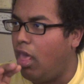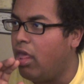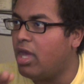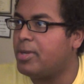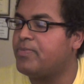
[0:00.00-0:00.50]

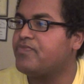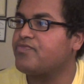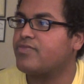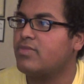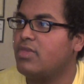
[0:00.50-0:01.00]

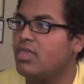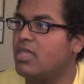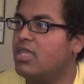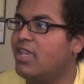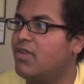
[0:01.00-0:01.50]

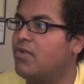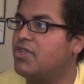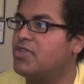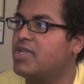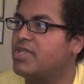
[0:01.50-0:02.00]
And
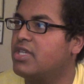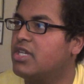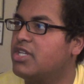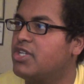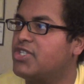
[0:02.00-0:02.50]
Riju says,
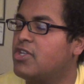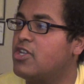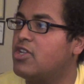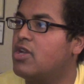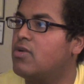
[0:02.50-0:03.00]
"Just so
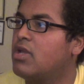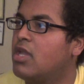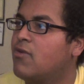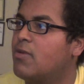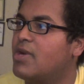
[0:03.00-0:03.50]
you know,
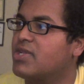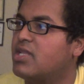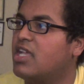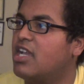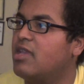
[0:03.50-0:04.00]
we're about to
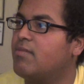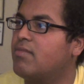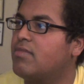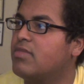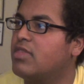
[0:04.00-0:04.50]
climb
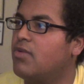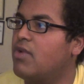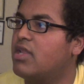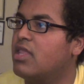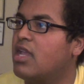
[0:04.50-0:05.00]
the
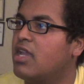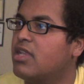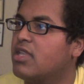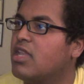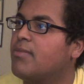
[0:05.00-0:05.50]
red
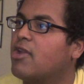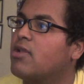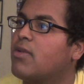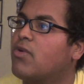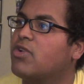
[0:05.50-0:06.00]
line.
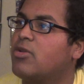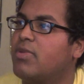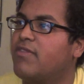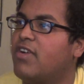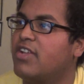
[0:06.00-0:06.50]
Apparently we're going to
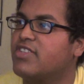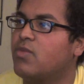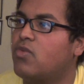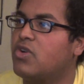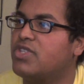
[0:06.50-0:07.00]
be fighting
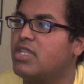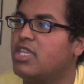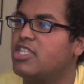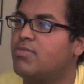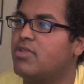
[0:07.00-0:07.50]
some wars in the
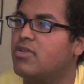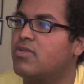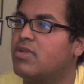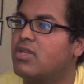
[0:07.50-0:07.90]
East Blue."